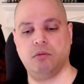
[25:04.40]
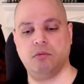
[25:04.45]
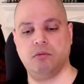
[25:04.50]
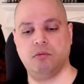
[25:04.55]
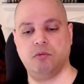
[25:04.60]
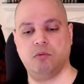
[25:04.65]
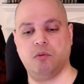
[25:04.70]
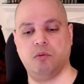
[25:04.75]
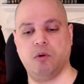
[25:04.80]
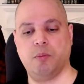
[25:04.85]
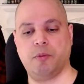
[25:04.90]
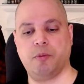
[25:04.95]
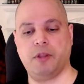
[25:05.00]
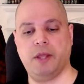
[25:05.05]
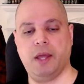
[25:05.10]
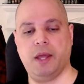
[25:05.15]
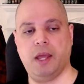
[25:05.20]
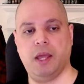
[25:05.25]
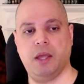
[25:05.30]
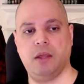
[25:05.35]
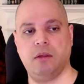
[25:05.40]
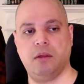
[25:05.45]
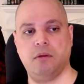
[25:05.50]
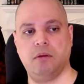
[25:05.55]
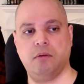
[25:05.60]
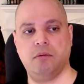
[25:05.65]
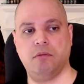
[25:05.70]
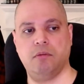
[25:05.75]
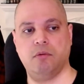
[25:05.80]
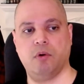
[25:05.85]
or play
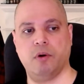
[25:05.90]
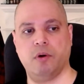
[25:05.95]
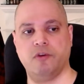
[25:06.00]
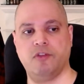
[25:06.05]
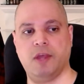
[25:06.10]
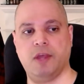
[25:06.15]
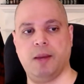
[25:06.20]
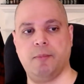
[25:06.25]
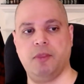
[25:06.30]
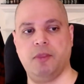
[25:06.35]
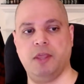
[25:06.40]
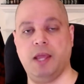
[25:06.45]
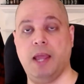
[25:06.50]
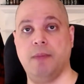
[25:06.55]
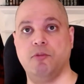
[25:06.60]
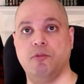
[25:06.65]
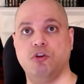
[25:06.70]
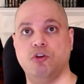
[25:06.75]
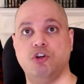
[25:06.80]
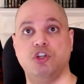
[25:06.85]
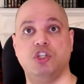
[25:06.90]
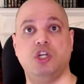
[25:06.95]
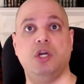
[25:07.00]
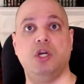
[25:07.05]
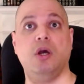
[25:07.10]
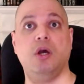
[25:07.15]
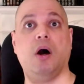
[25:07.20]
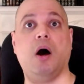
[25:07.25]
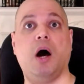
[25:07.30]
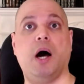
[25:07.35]
or examine the game. They're just
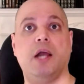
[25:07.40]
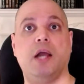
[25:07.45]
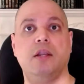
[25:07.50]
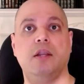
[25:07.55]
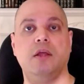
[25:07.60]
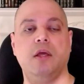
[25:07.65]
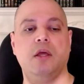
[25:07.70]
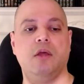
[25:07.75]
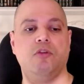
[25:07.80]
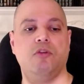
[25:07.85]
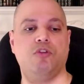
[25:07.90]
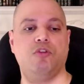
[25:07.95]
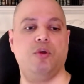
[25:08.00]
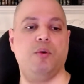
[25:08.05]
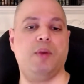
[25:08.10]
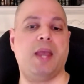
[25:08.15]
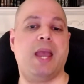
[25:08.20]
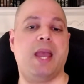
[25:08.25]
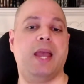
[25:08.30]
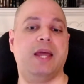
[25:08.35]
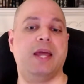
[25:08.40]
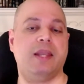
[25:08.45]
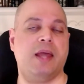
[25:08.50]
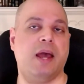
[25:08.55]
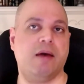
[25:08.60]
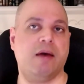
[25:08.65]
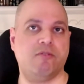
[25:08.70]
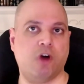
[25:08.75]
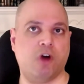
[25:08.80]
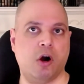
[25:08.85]
gone. So you can't
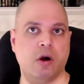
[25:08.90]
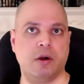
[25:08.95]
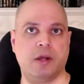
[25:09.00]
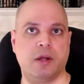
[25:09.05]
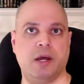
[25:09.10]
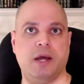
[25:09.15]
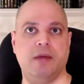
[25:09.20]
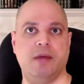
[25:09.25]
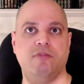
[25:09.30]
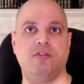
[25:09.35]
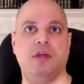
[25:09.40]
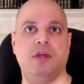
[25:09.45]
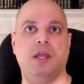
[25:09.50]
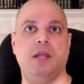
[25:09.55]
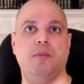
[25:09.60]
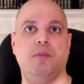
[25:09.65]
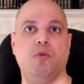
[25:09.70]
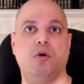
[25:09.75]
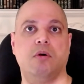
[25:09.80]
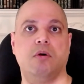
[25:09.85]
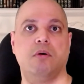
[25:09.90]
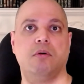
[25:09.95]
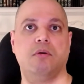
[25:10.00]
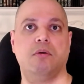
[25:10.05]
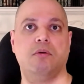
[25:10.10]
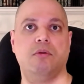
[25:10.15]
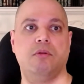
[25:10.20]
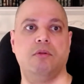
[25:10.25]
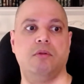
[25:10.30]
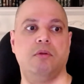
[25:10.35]
have archives anymore.
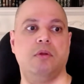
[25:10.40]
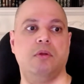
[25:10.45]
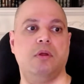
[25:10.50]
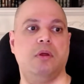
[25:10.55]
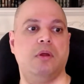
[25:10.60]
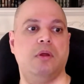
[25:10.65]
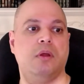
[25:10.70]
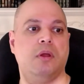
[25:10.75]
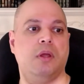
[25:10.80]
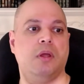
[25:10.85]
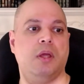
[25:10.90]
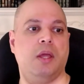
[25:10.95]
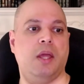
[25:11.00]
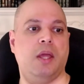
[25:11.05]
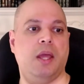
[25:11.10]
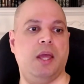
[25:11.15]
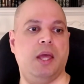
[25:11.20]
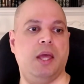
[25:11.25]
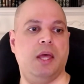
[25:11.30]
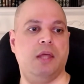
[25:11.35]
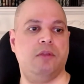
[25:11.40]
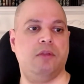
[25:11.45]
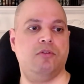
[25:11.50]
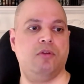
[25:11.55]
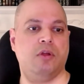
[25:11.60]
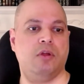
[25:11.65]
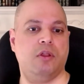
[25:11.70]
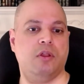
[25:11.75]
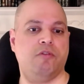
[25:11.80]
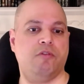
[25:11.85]
And
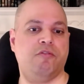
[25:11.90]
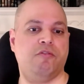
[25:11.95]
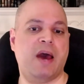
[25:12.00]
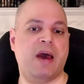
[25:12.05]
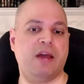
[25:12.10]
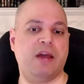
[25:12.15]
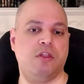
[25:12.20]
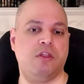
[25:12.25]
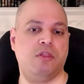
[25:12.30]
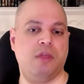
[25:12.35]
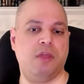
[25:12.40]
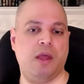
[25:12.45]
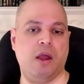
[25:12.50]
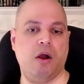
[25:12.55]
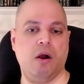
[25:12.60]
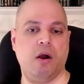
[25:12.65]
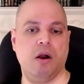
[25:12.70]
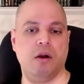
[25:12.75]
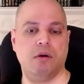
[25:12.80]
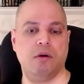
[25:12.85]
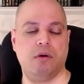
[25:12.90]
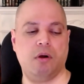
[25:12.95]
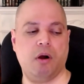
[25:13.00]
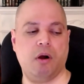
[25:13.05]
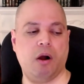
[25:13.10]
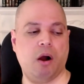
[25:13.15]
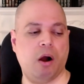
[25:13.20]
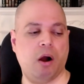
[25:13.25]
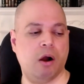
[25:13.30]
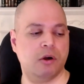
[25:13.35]
the fact that they are
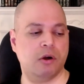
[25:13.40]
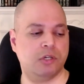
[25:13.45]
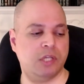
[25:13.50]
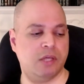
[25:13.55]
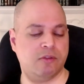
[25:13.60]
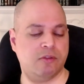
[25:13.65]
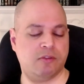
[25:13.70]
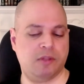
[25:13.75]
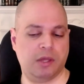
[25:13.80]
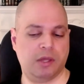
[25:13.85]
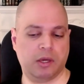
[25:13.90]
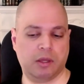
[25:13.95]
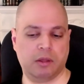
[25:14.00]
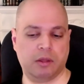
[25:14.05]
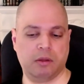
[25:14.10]
artistic,